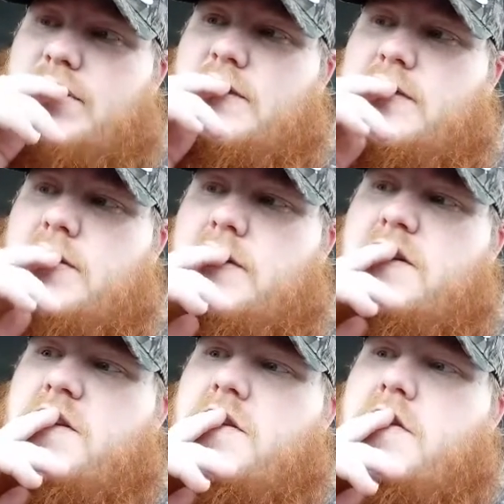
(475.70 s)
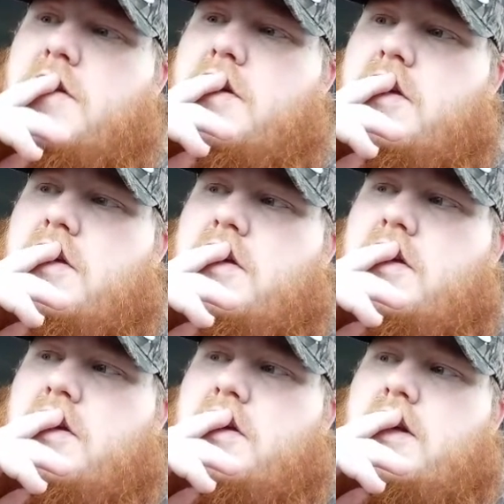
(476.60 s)

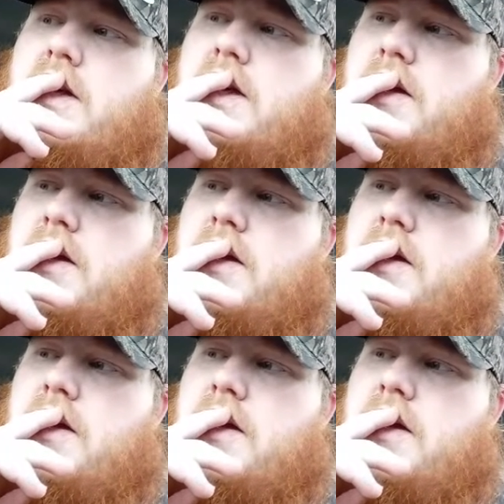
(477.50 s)
(no one is talking)